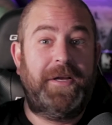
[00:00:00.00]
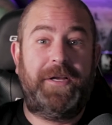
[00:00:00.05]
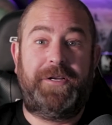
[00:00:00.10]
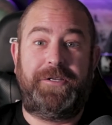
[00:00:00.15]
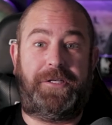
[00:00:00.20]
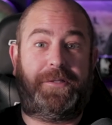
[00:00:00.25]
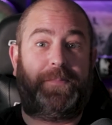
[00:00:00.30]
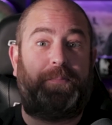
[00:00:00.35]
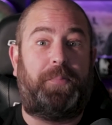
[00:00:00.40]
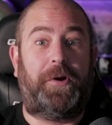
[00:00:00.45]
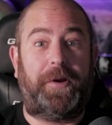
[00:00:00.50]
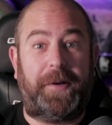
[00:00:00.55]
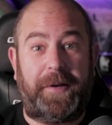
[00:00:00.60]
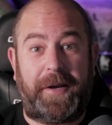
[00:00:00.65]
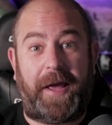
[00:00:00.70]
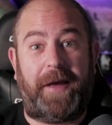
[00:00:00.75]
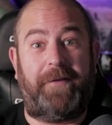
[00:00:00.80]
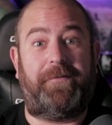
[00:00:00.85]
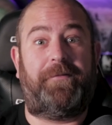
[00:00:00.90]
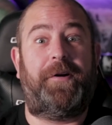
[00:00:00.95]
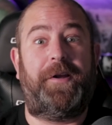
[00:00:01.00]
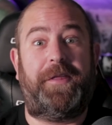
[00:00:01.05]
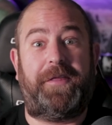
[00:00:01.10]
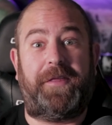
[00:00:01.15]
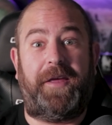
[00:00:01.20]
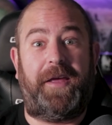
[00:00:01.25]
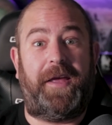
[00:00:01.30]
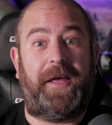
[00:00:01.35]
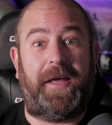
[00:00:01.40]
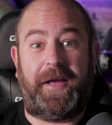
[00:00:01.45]
just putting
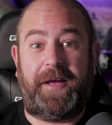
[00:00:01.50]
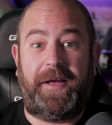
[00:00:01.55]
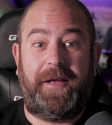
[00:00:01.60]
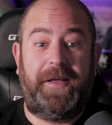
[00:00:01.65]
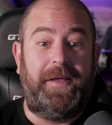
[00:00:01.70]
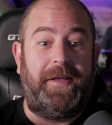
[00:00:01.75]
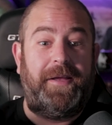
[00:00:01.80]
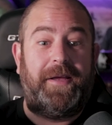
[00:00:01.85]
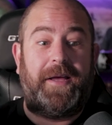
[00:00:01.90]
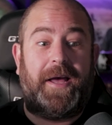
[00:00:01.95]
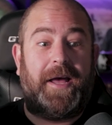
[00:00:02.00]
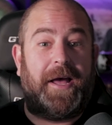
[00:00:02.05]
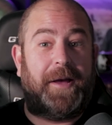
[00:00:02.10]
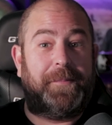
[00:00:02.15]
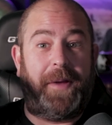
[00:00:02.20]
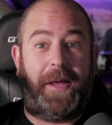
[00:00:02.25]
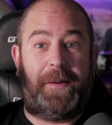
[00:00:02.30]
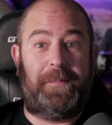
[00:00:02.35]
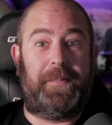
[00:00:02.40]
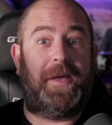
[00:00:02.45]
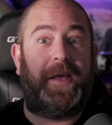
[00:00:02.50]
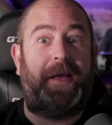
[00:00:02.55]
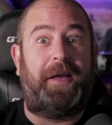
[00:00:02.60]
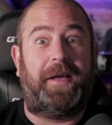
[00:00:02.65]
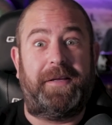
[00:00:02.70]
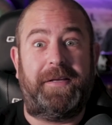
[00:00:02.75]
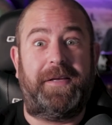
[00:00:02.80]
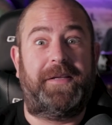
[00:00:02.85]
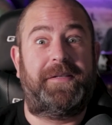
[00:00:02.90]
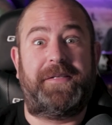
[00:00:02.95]
everything and
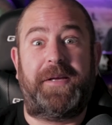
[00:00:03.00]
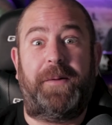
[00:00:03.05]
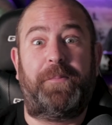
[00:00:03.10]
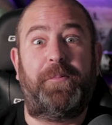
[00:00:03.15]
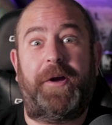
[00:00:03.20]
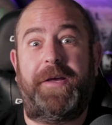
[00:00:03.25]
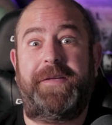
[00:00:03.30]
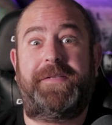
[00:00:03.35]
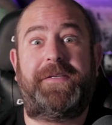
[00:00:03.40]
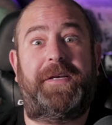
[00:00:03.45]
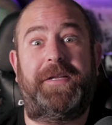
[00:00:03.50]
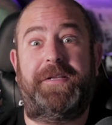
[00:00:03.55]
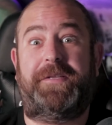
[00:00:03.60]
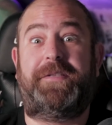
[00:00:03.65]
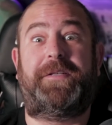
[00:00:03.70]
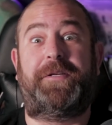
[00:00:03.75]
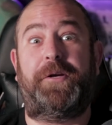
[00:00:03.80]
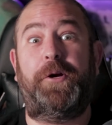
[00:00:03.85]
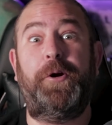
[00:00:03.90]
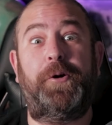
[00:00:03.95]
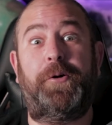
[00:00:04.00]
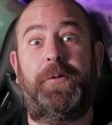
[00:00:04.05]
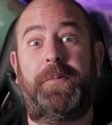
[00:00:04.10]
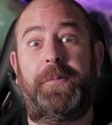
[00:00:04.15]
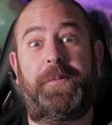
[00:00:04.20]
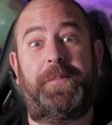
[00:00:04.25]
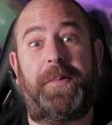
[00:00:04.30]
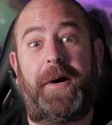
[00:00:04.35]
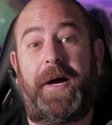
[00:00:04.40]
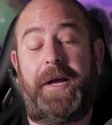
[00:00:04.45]
being in some ways
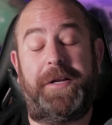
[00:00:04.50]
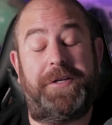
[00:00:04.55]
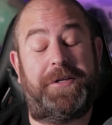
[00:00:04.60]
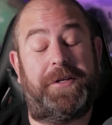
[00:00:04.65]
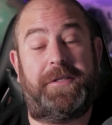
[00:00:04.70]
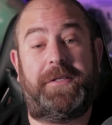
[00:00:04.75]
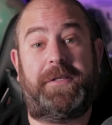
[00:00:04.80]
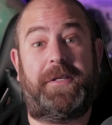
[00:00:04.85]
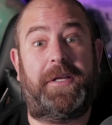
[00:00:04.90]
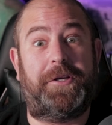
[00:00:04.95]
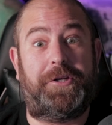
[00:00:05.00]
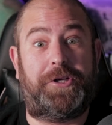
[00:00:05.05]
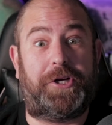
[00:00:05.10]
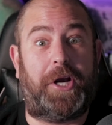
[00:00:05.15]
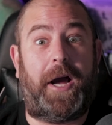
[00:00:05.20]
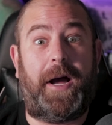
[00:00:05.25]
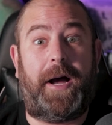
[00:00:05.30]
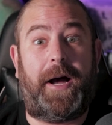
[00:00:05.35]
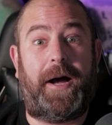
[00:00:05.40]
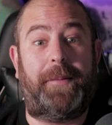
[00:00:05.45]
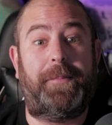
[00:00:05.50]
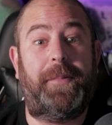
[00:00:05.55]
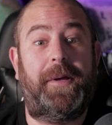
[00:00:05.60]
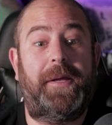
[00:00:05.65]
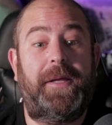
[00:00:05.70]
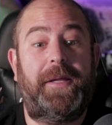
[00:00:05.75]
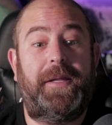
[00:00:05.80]
consumed by just the job